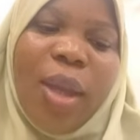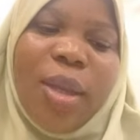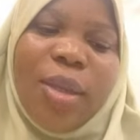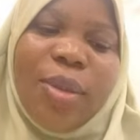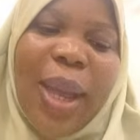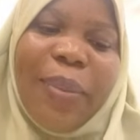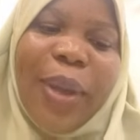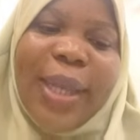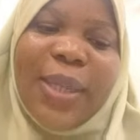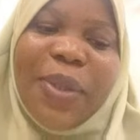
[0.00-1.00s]
So I'm
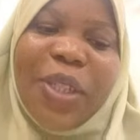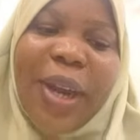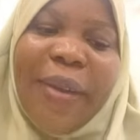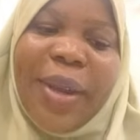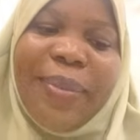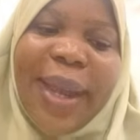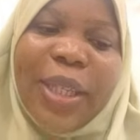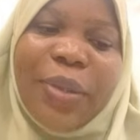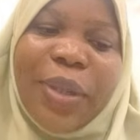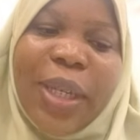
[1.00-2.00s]
going to be sharing my
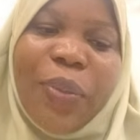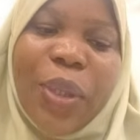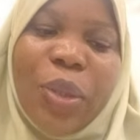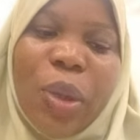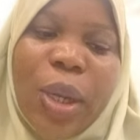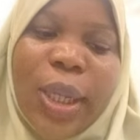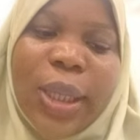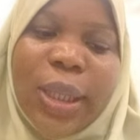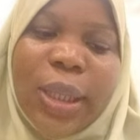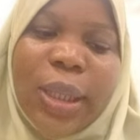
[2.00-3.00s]
screen with
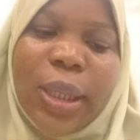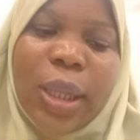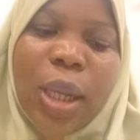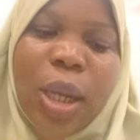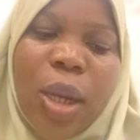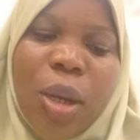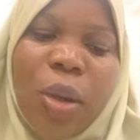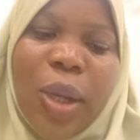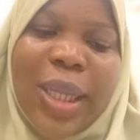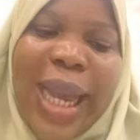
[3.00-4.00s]
us
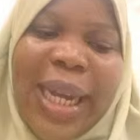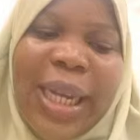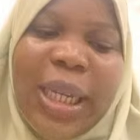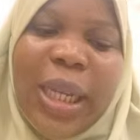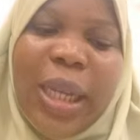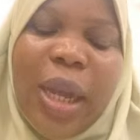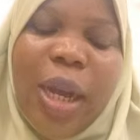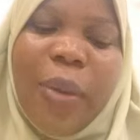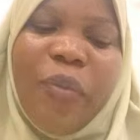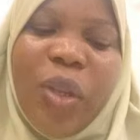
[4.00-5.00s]
concerning the
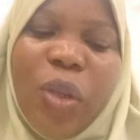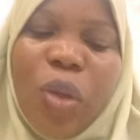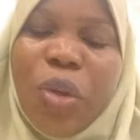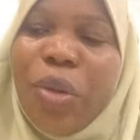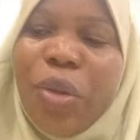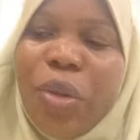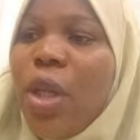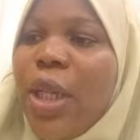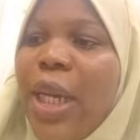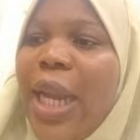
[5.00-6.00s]
video
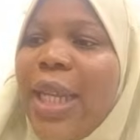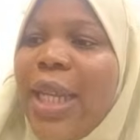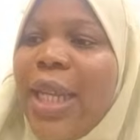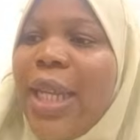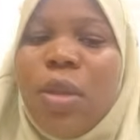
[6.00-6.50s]
creation class.